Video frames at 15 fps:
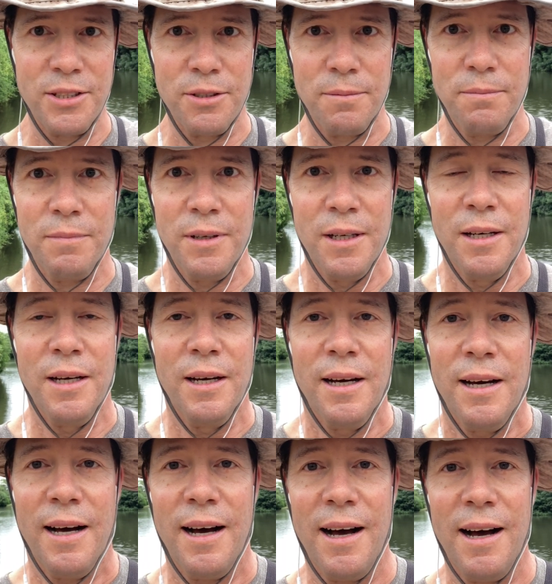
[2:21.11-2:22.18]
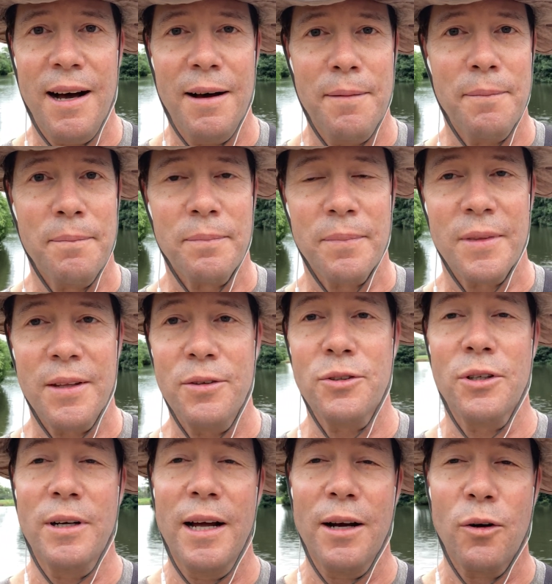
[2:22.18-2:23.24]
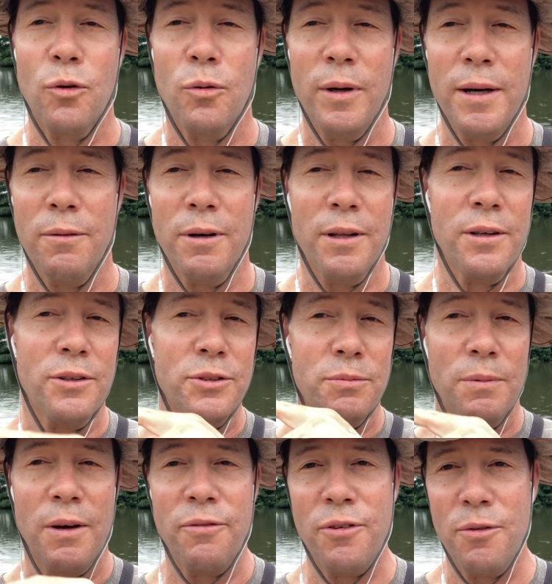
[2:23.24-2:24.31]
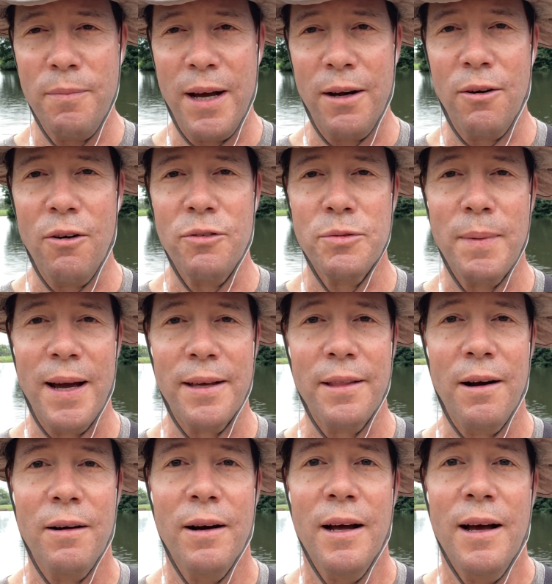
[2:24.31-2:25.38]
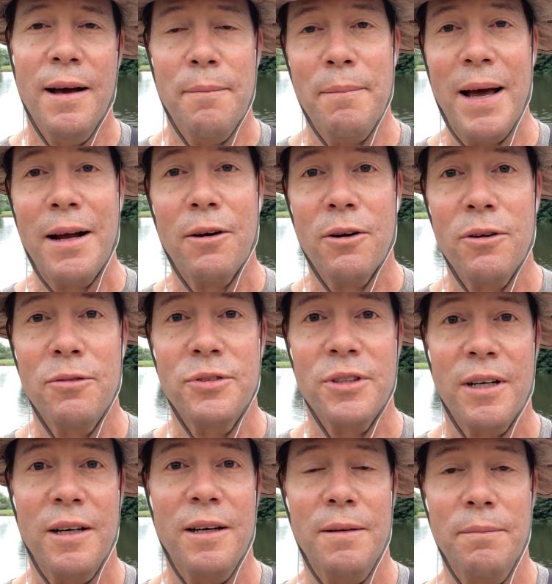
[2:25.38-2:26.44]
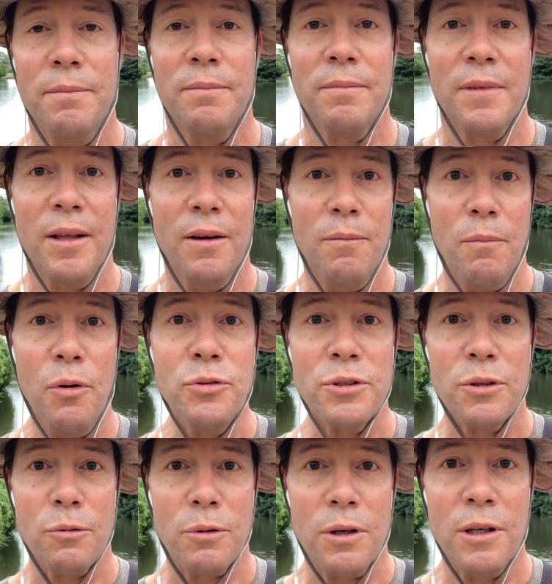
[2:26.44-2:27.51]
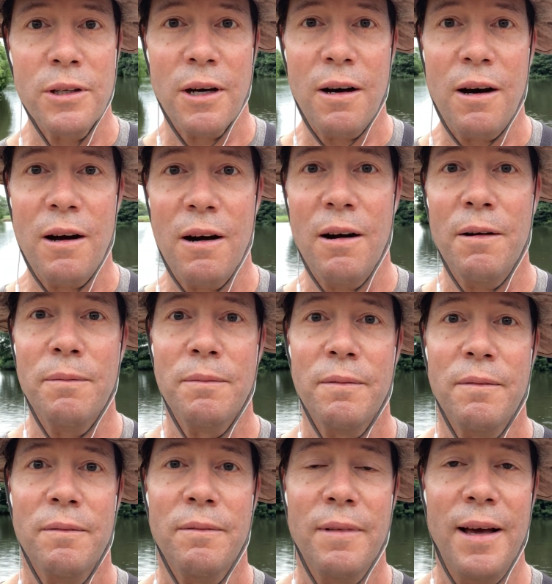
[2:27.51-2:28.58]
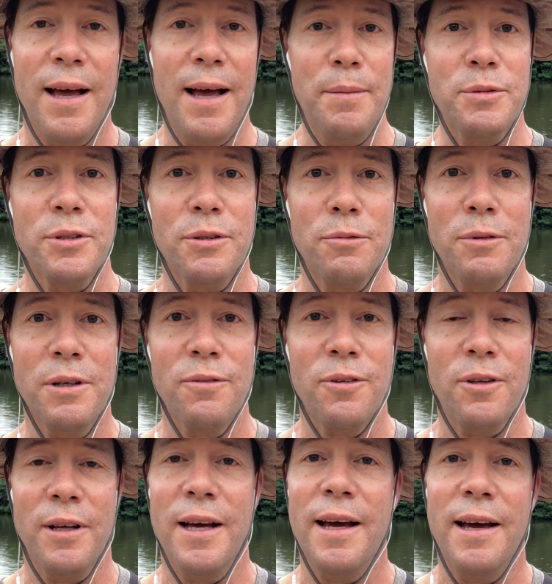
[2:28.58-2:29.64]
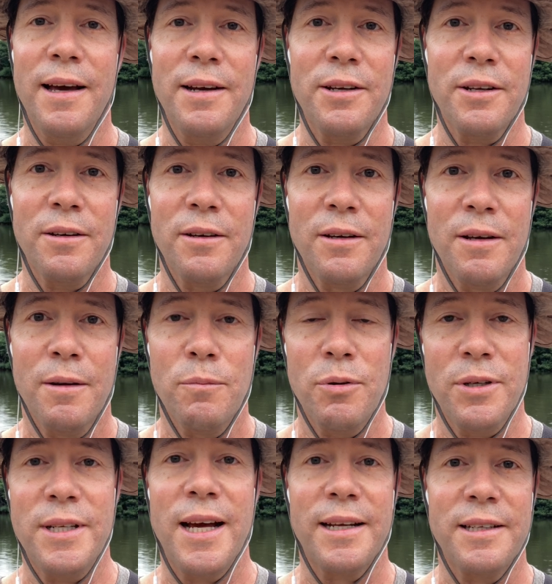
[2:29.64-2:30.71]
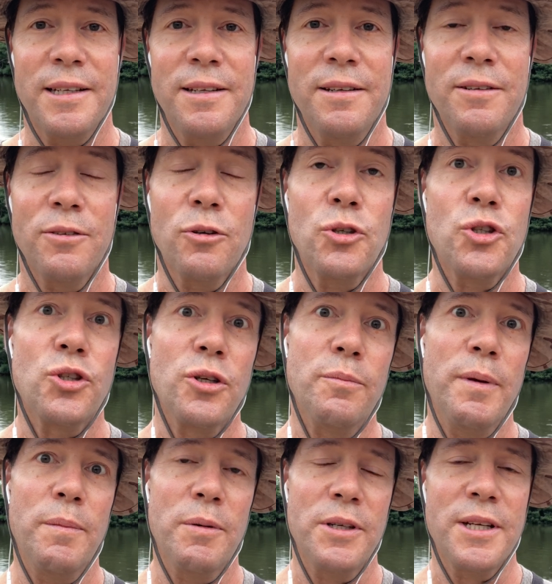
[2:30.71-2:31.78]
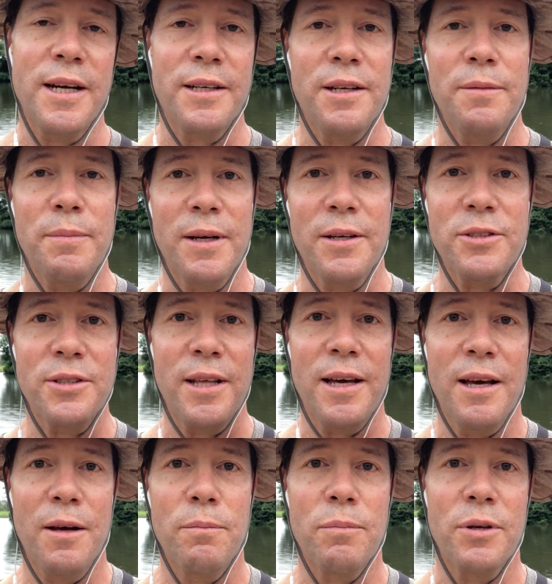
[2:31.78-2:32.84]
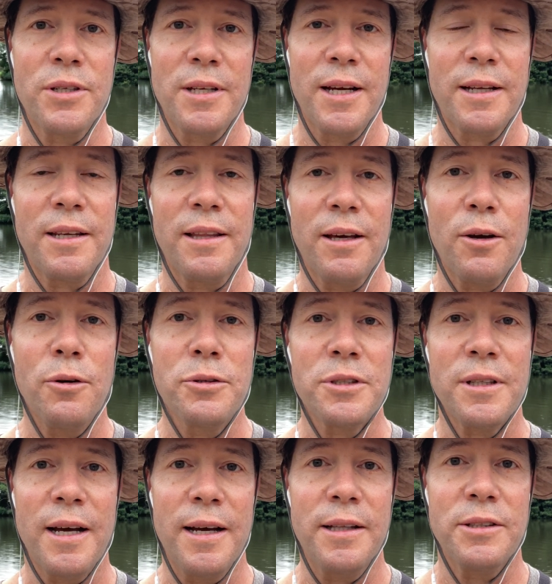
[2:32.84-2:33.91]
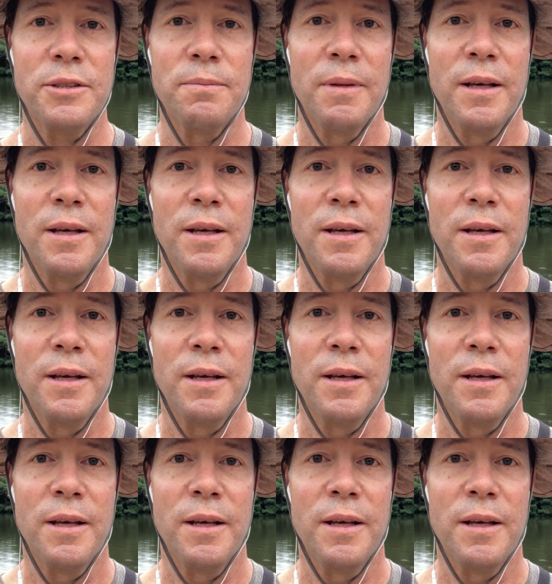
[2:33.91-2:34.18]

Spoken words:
So, those are not quite, well, there's a few mangroves back there. Mangroves, most of the world, are absolutely wonderful and protected, or should be protected, because they help protect the coastlines.